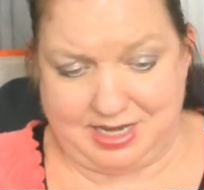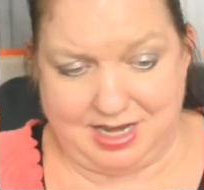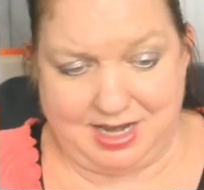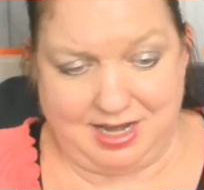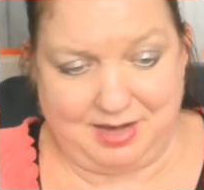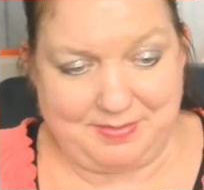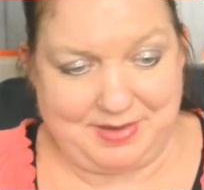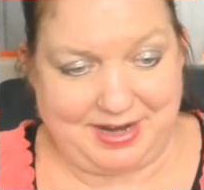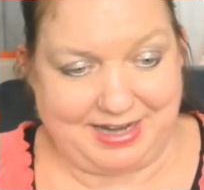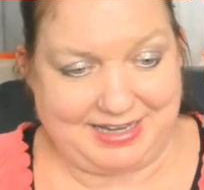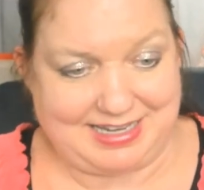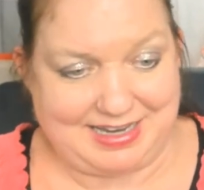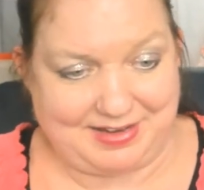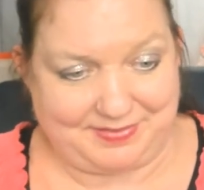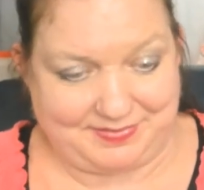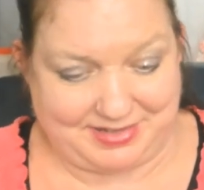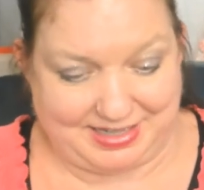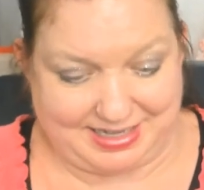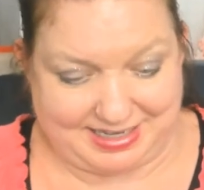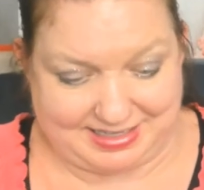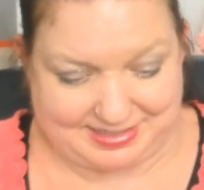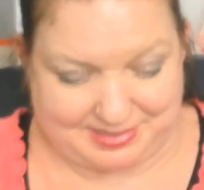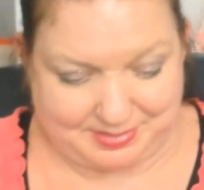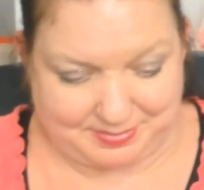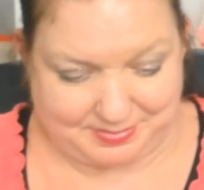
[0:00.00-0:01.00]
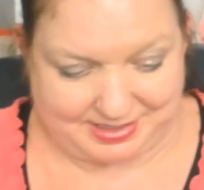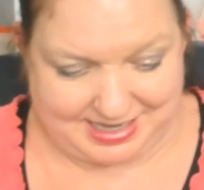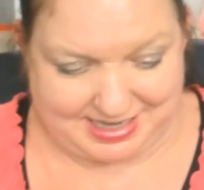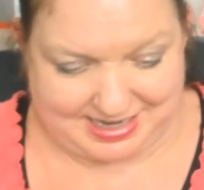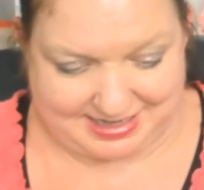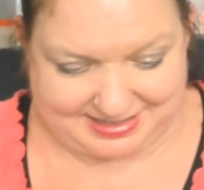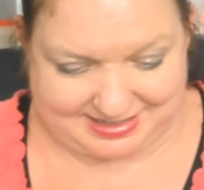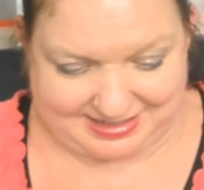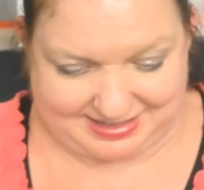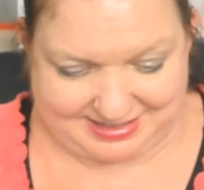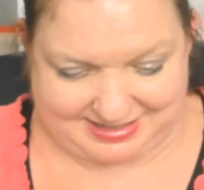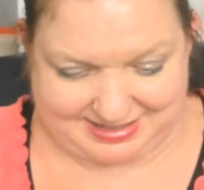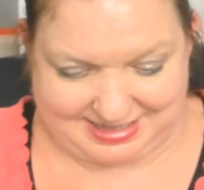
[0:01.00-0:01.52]
I might have to get some
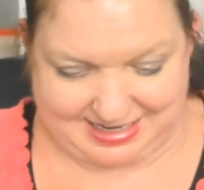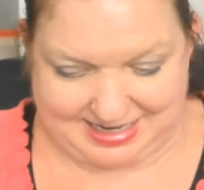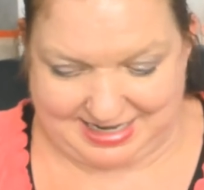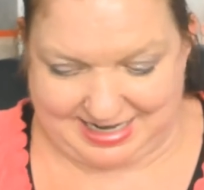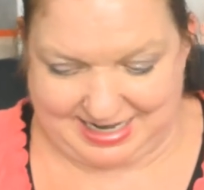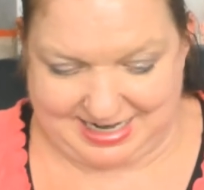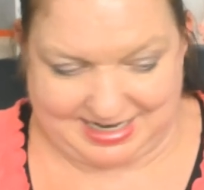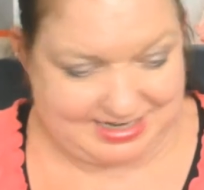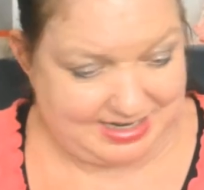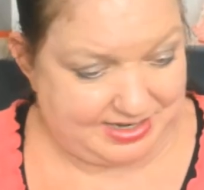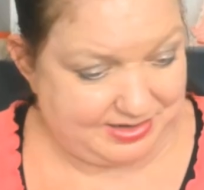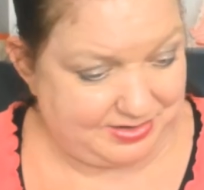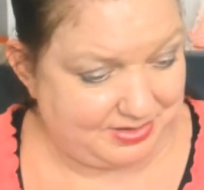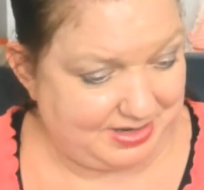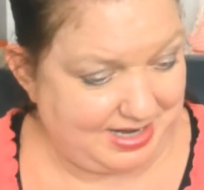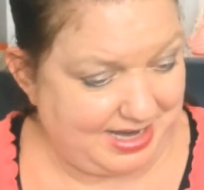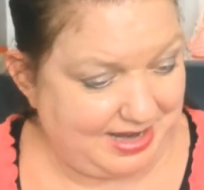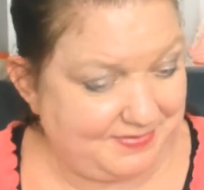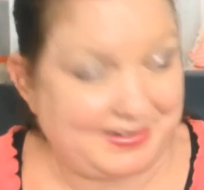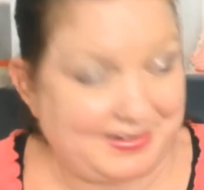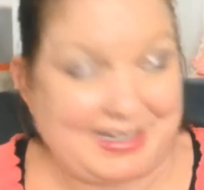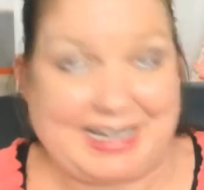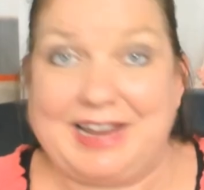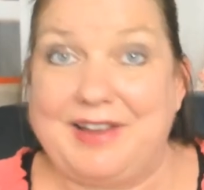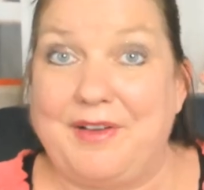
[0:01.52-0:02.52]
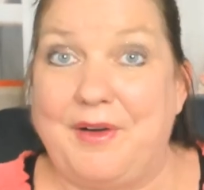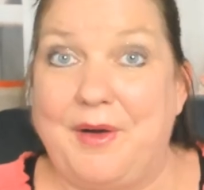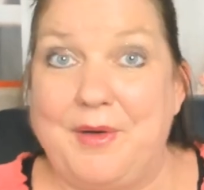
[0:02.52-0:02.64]
glasses, and I don't have any.